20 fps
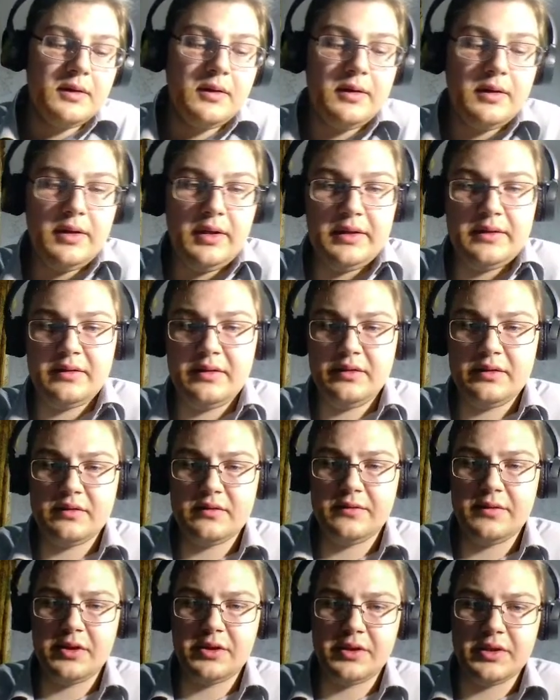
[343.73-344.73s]
It is
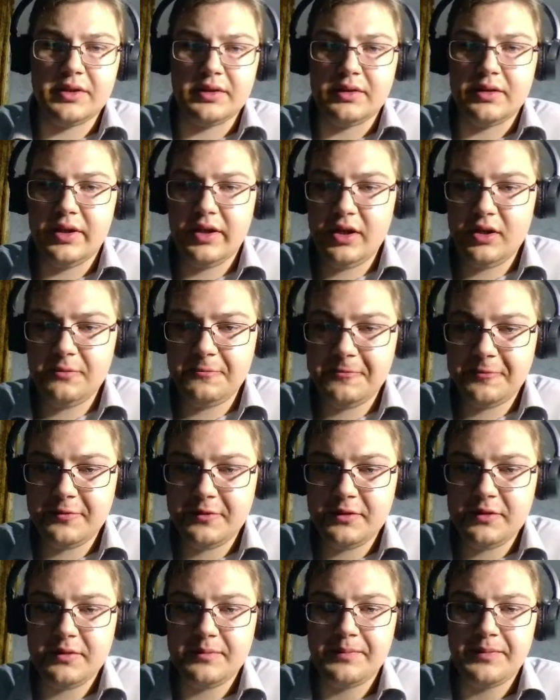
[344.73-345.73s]
very
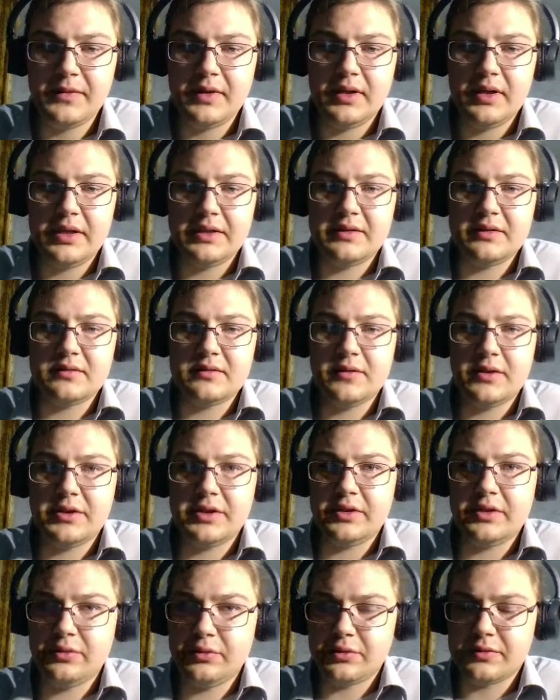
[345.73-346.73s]
helpful, it is very
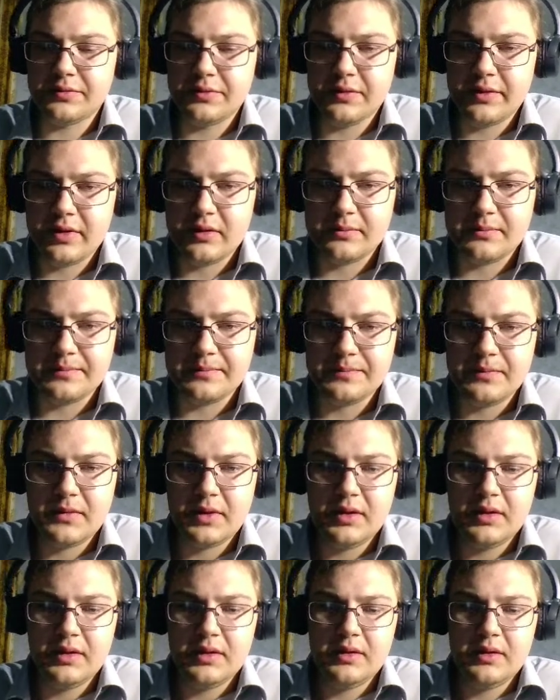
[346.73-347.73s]
good for them.
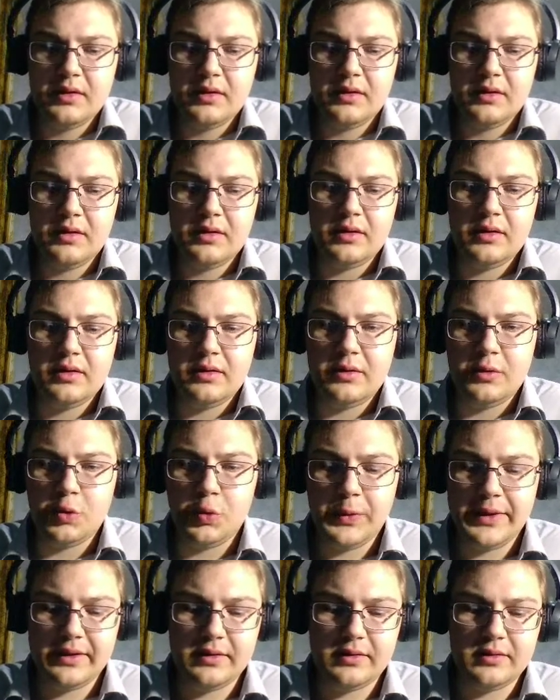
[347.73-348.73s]

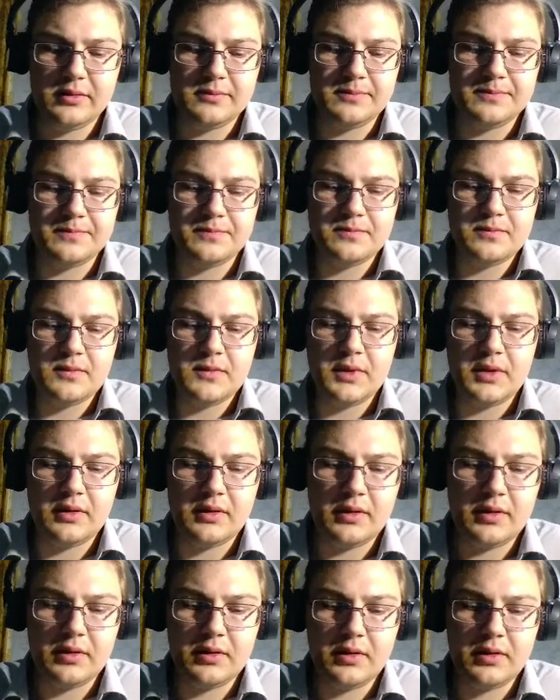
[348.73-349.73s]
Well,
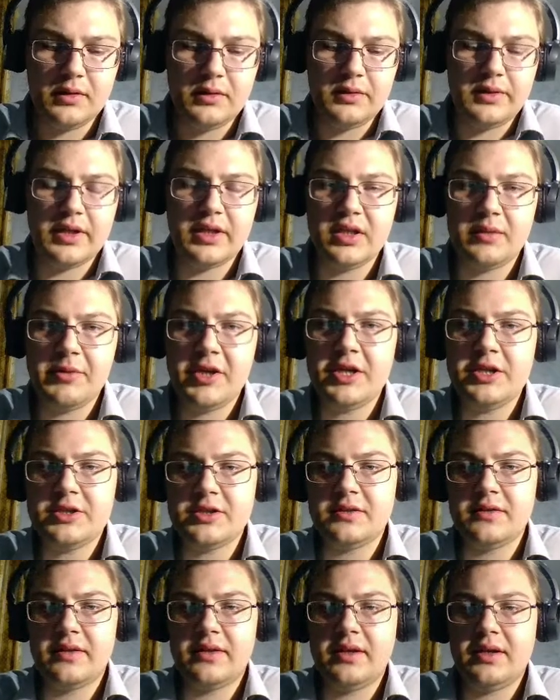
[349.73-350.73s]
you can
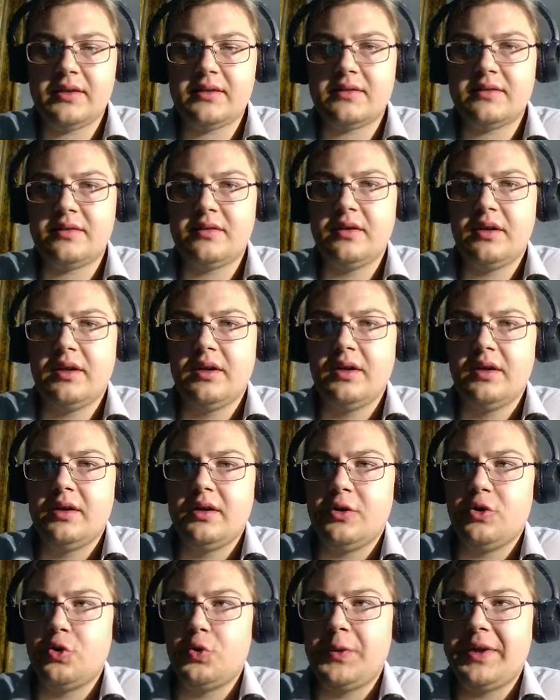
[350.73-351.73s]
imagine that
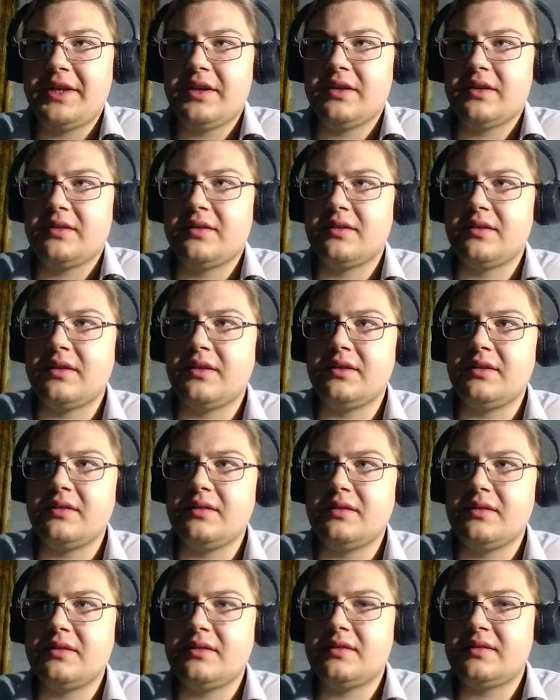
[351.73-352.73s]
we can
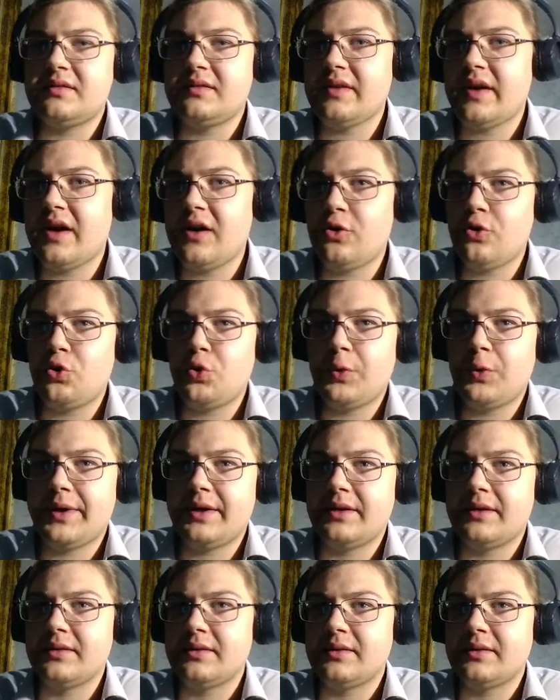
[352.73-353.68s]
sow